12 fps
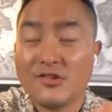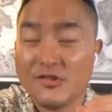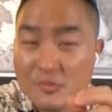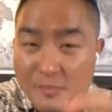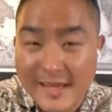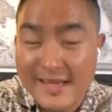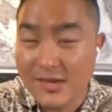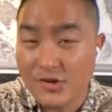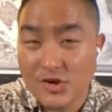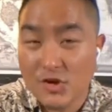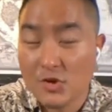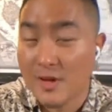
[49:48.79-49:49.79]

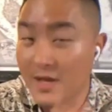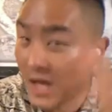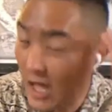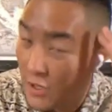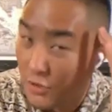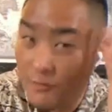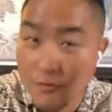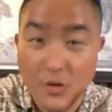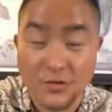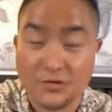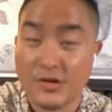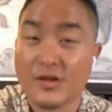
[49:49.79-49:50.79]
speaking to you and not your
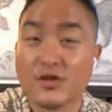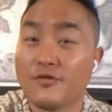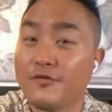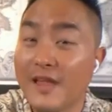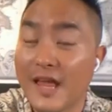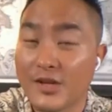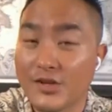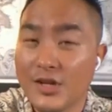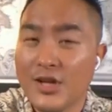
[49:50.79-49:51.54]
voice, not your flesh.